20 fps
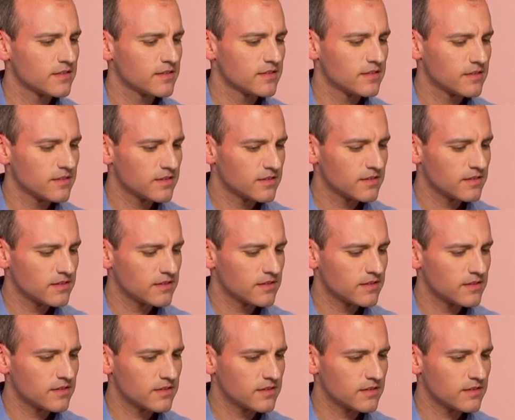
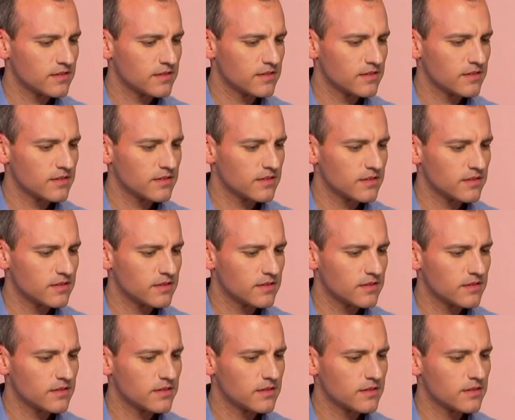
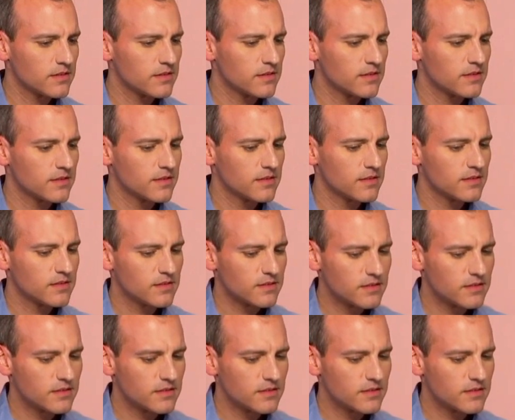(not speaking)